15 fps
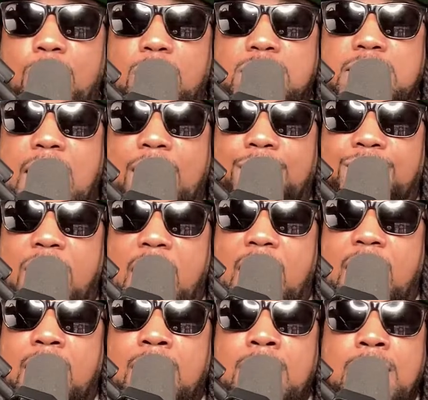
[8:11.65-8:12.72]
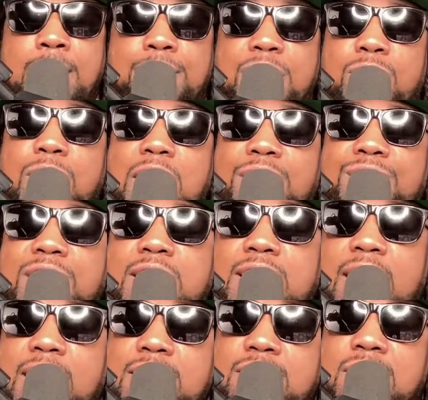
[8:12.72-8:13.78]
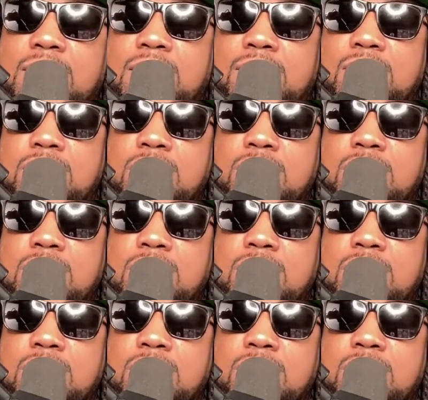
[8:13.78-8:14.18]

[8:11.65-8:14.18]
works out fine. But what if it doesn't?